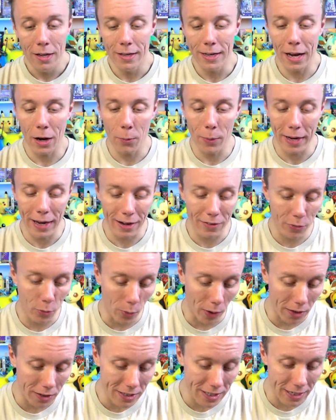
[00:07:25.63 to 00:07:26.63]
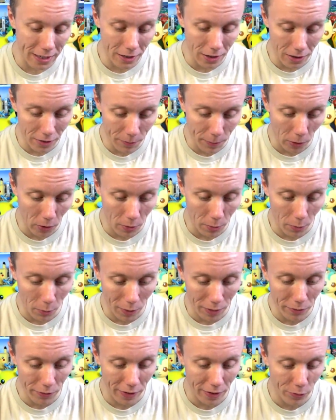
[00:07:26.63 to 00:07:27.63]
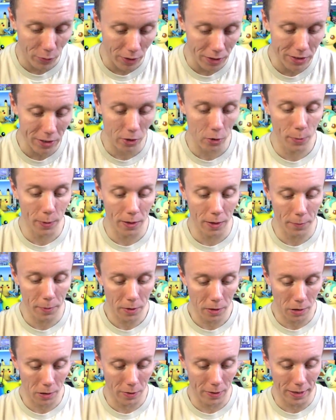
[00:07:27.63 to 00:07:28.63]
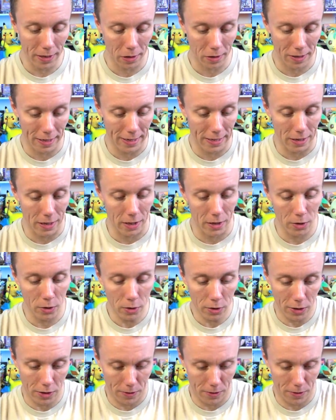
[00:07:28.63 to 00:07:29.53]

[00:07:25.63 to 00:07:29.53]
Now we have one tin of Pokemon 151 to open up, so let's take a look.